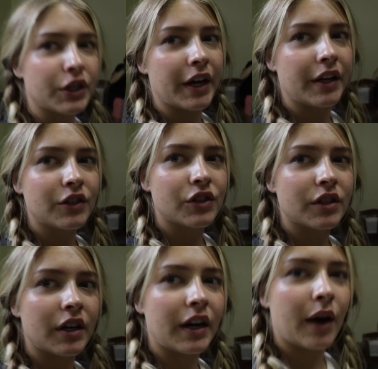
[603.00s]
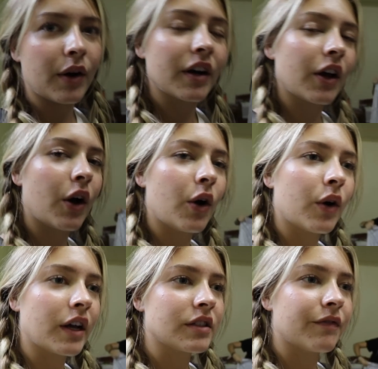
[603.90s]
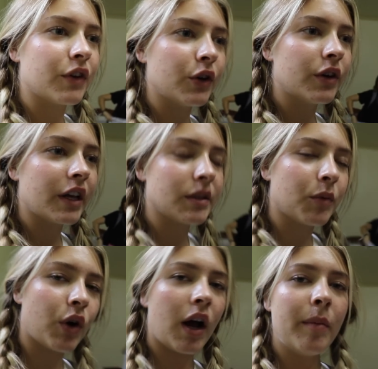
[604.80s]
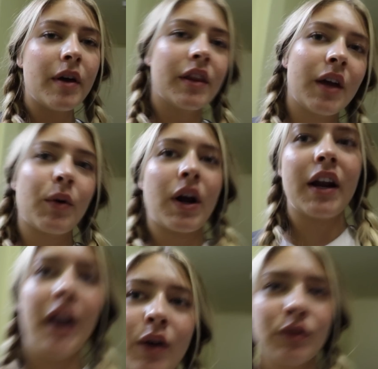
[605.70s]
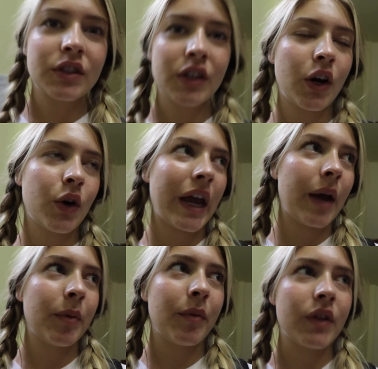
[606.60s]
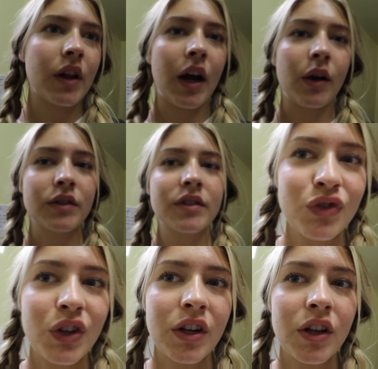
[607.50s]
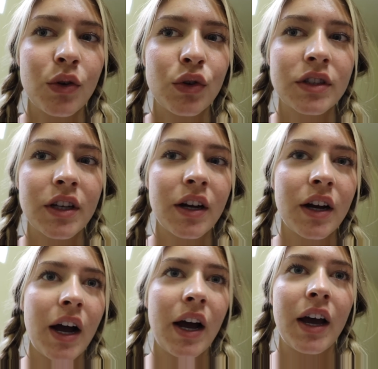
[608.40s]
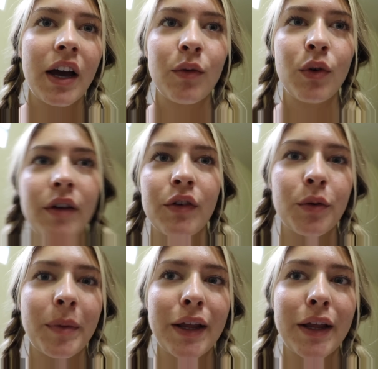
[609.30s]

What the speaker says: changed. And now we're gonna go get some food, get some grub, and then we're heading out to go camp above the clouds. Literally the coolest thing I will ever do in my